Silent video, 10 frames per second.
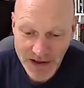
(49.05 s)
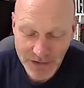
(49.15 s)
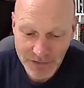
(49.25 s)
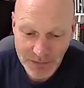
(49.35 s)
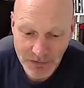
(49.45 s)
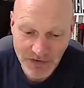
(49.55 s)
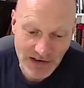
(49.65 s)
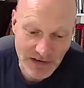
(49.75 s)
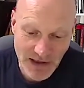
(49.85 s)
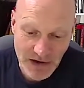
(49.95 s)
And I think
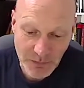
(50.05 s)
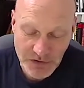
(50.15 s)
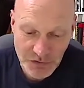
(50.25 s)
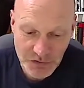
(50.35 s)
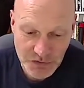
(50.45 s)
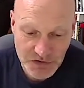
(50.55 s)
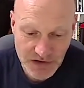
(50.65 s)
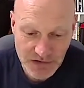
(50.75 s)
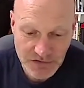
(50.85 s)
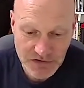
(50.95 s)
particularly at the end, where Georgia was
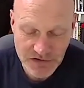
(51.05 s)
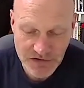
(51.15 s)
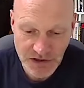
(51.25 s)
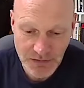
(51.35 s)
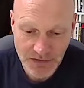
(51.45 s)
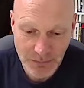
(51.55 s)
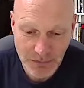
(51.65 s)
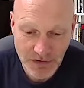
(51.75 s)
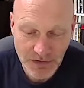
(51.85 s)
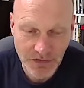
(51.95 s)
kind of showing some of
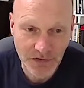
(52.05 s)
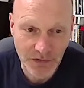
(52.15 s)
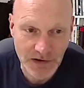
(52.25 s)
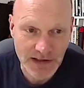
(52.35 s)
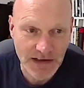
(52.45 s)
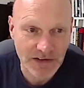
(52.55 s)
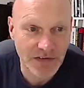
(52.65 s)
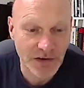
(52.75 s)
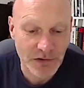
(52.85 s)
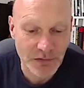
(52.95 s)
the sort of links
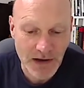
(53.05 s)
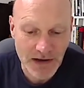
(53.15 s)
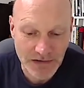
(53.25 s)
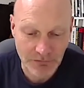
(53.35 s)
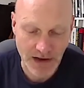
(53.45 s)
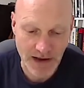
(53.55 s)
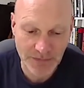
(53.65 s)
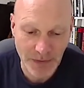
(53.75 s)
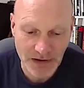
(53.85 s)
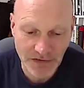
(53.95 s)
to different
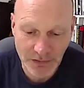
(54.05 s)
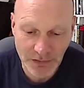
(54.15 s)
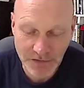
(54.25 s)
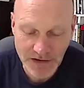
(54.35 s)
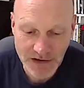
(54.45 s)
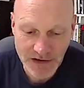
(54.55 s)
aspects of